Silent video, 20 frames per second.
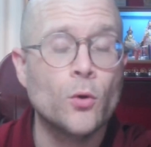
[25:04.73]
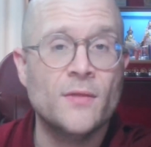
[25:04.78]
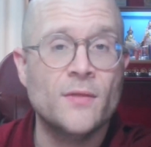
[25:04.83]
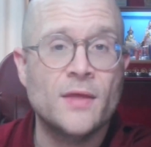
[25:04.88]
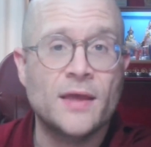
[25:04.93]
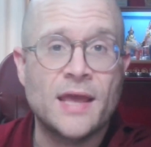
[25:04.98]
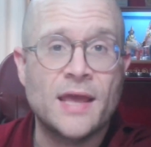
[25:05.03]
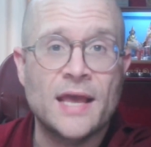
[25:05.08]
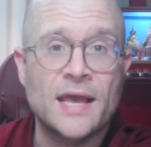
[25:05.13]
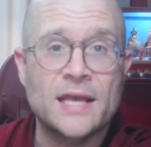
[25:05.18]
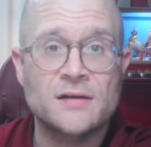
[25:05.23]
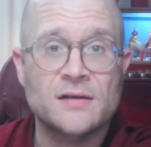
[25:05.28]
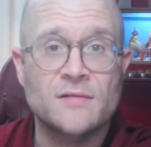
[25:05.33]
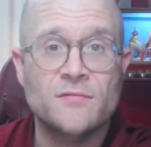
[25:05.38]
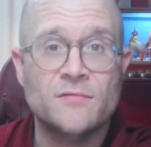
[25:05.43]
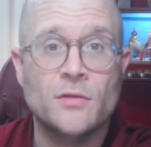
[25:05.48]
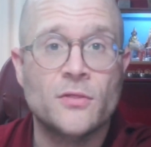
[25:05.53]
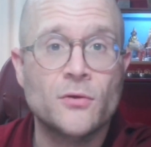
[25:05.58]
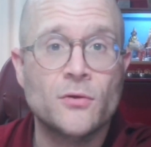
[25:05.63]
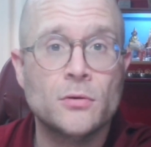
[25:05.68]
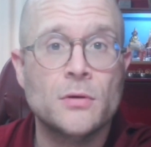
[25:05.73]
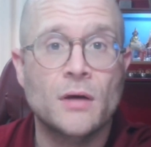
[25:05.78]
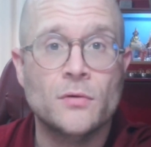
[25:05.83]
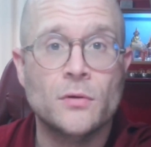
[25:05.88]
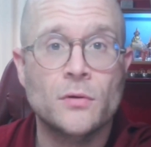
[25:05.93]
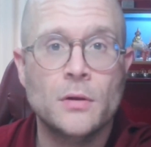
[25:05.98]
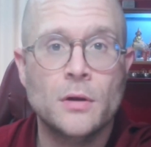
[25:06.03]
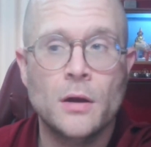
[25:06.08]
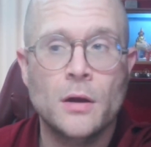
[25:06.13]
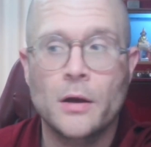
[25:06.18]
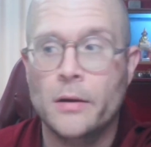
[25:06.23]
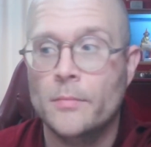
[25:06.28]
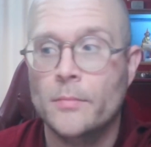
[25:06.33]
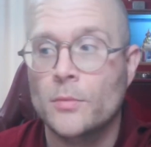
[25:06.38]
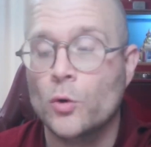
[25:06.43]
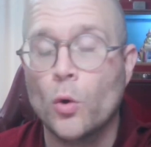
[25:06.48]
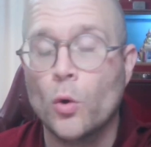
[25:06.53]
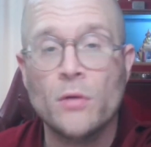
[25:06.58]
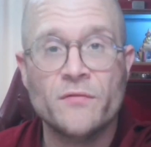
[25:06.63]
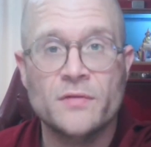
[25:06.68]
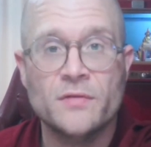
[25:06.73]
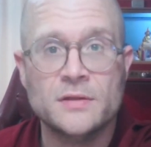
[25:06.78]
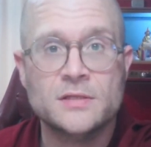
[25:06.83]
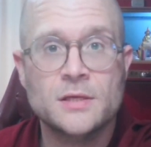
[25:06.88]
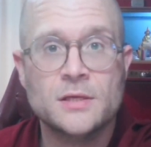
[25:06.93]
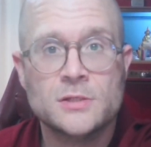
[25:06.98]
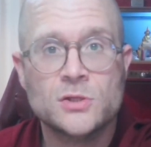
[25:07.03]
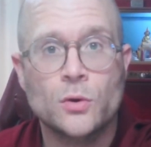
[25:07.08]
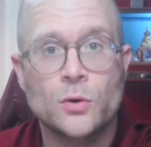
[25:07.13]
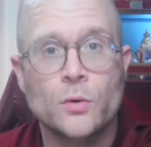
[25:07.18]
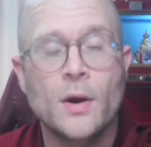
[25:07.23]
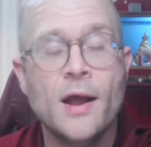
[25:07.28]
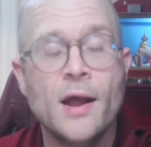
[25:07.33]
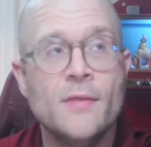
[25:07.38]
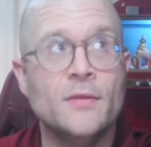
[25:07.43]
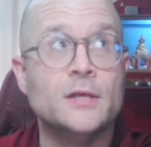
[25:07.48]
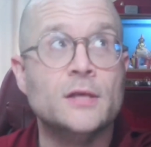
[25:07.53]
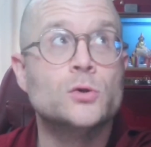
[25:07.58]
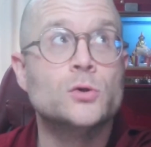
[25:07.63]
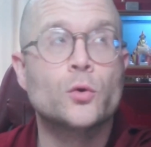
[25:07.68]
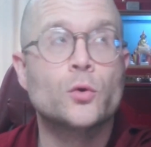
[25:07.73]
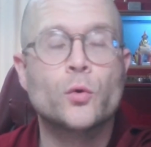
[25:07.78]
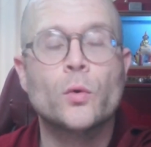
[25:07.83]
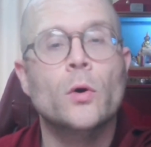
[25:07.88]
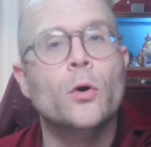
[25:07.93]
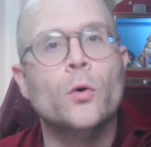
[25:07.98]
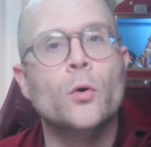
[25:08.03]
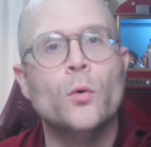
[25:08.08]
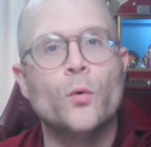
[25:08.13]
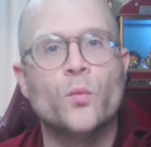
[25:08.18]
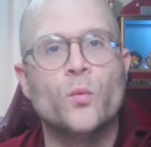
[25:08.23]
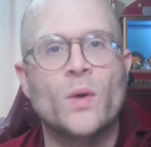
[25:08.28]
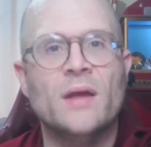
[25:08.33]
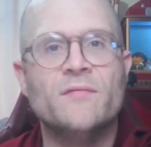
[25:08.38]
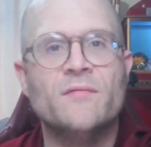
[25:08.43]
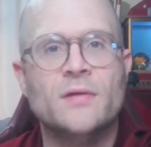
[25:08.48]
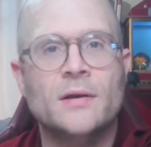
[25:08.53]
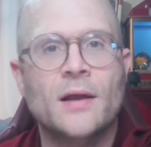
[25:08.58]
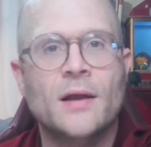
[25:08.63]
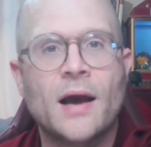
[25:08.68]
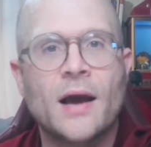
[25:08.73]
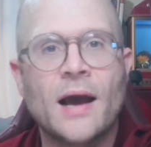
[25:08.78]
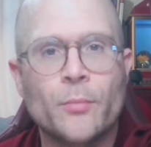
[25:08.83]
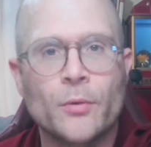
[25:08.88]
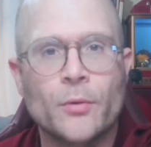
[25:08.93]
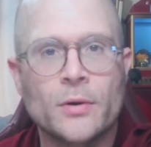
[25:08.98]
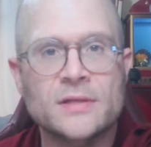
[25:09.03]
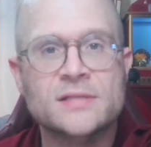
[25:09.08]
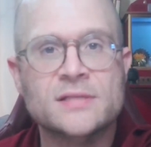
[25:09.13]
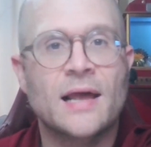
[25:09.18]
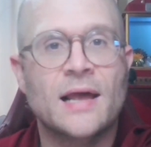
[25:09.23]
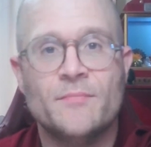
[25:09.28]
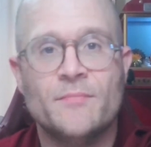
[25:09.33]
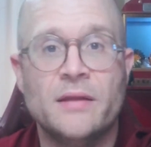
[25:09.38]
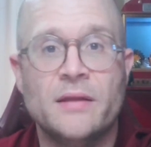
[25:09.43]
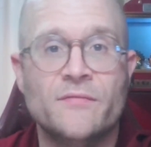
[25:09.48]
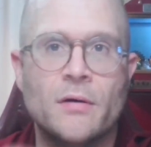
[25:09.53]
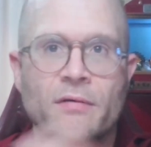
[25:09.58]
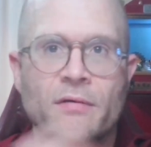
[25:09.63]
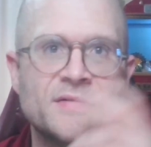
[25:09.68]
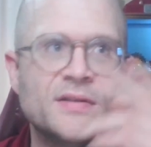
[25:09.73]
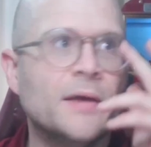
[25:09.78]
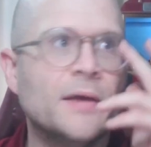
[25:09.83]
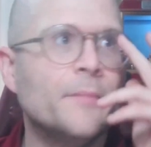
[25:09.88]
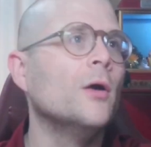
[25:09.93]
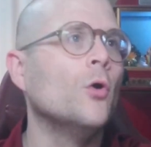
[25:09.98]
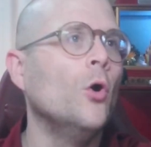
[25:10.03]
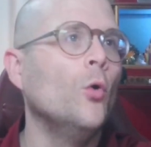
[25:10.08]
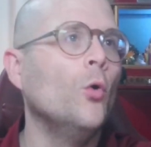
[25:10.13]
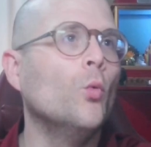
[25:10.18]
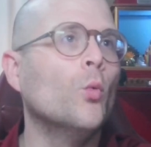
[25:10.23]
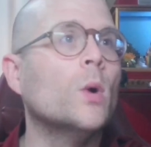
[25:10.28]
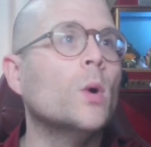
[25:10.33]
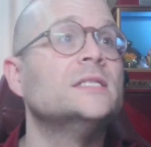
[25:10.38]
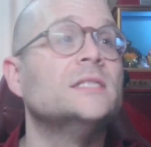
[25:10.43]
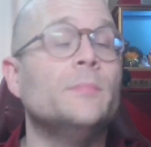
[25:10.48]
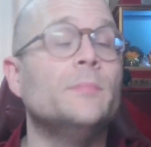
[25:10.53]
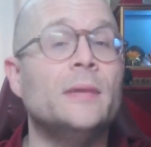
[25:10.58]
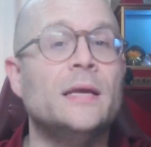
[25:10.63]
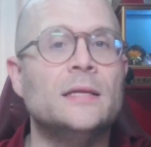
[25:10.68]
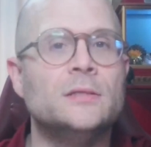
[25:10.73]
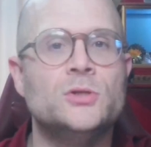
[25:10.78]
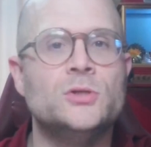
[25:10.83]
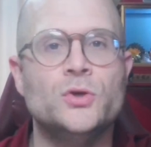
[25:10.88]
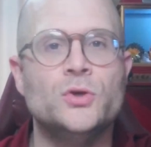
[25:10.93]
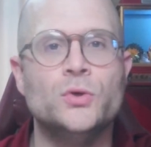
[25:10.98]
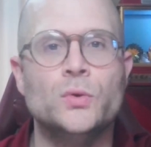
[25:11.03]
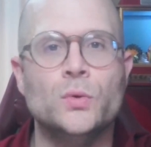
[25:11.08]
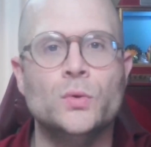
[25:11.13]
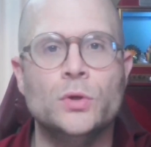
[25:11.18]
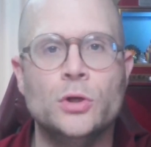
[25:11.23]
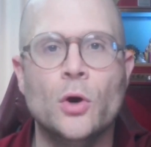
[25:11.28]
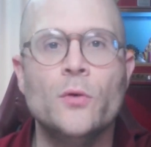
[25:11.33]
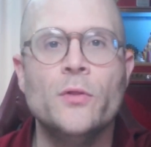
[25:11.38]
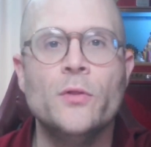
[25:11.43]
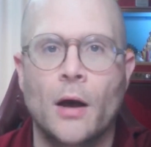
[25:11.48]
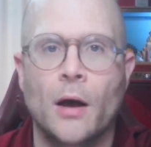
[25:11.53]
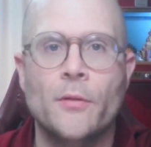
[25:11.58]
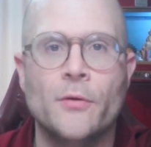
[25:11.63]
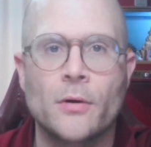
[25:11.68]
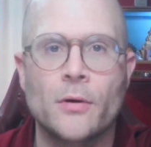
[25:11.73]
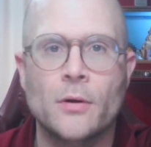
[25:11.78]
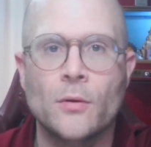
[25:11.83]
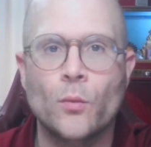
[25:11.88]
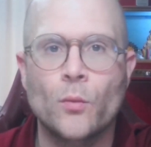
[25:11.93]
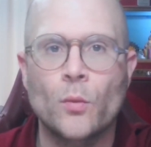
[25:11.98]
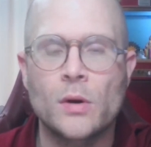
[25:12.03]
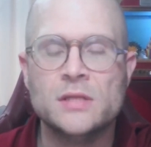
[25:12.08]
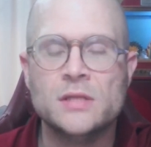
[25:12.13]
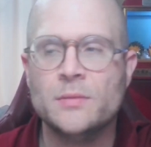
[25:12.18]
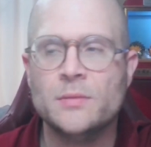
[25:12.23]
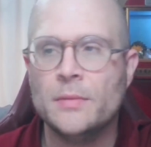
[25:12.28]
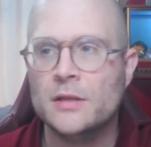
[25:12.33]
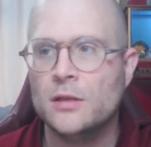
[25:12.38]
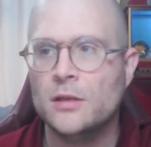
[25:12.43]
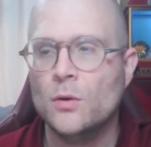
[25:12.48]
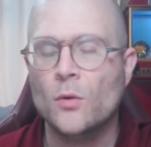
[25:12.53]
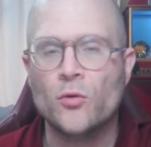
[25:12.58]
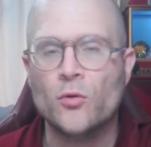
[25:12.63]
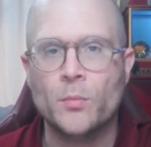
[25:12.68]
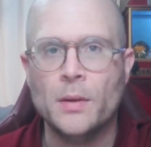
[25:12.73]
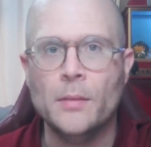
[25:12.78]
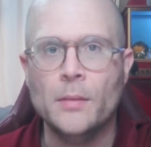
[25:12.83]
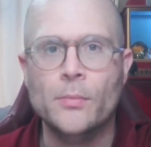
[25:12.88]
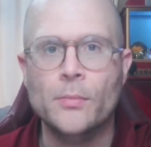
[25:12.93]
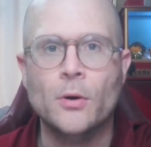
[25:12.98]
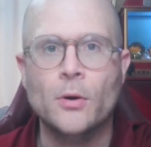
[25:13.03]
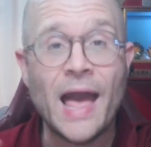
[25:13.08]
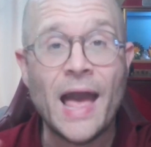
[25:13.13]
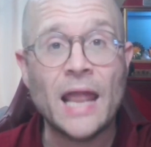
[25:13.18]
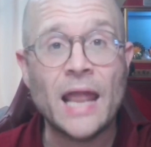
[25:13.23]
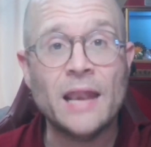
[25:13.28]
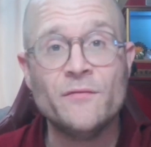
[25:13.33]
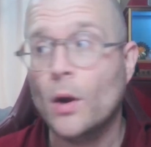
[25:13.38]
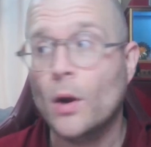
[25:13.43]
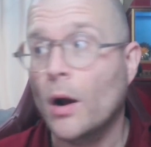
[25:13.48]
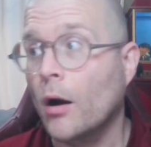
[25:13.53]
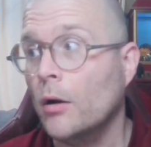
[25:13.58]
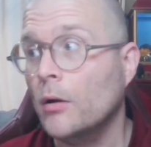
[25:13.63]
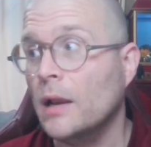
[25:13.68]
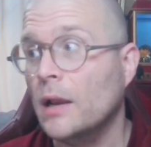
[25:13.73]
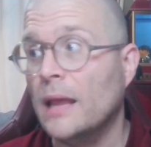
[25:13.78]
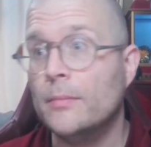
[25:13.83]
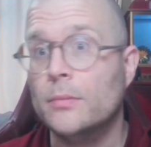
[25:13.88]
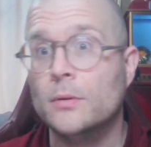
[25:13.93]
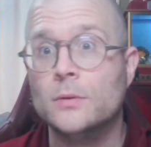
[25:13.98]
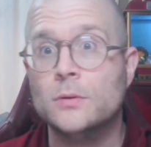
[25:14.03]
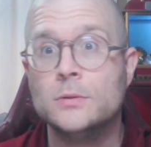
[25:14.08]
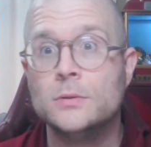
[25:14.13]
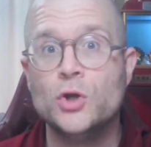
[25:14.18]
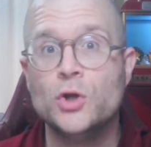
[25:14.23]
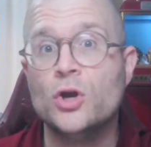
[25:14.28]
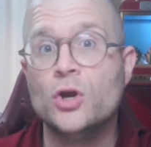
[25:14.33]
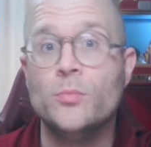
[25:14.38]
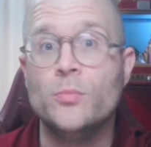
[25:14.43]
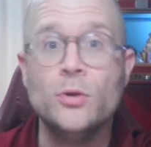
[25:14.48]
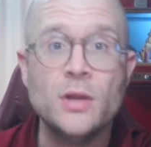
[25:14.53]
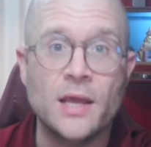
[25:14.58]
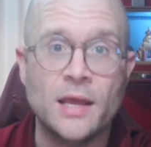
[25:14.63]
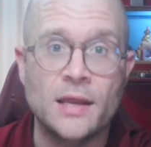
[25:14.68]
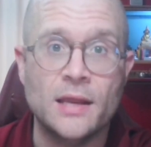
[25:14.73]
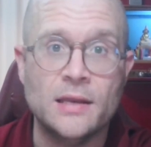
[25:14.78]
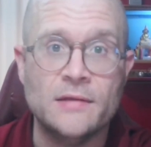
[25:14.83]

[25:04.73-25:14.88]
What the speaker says: case of the third novel, corvids. So these crow-raven hybrids that have been evolved. What does it mean to know the other? What does it mean to know other people? And if you aren't able to communicate